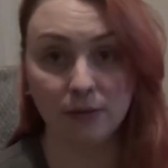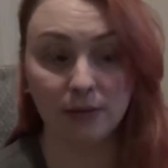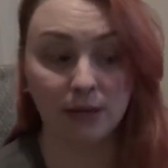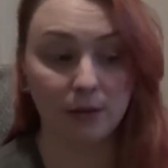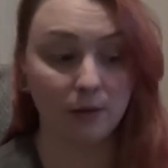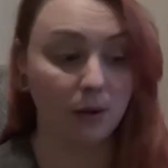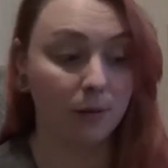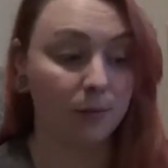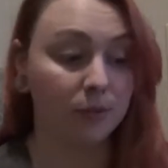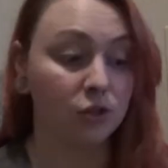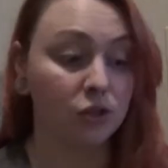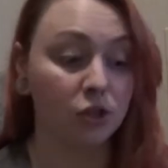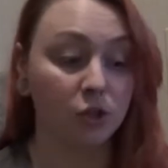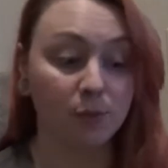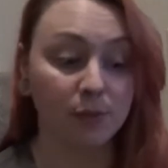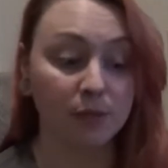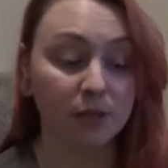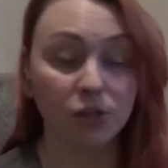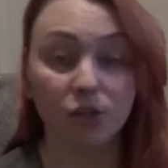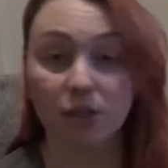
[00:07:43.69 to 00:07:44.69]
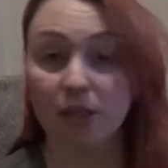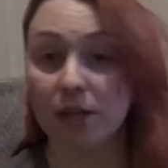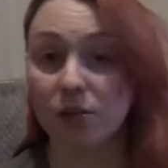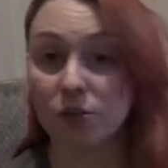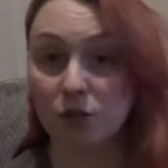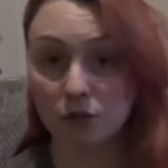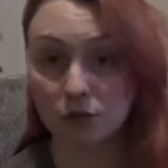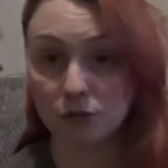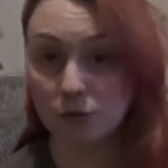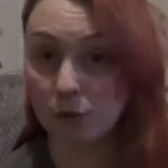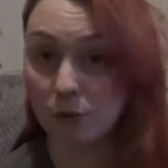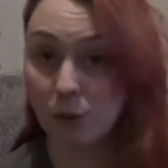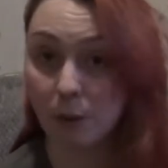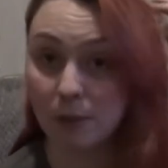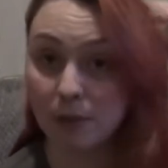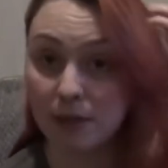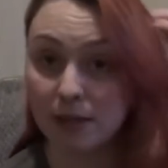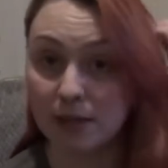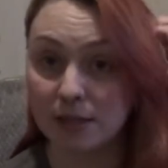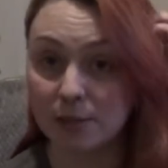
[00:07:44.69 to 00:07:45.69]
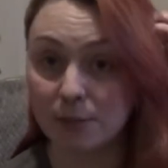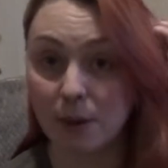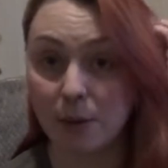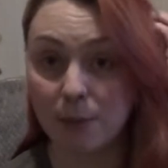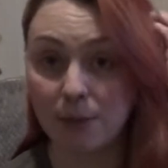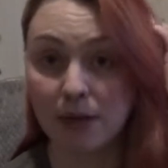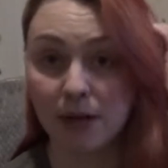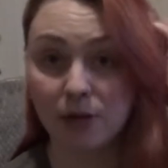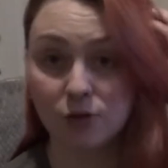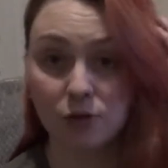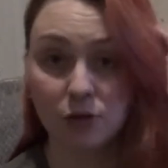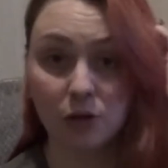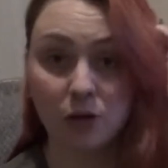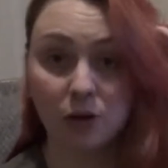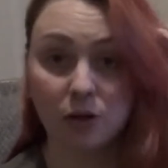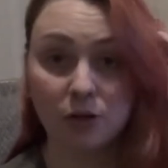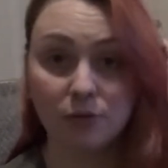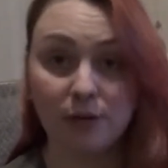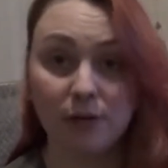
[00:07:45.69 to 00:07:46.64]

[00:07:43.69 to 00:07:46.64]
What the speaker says: Now I'm assuming as she gets older I'll probably need to pop an extra liner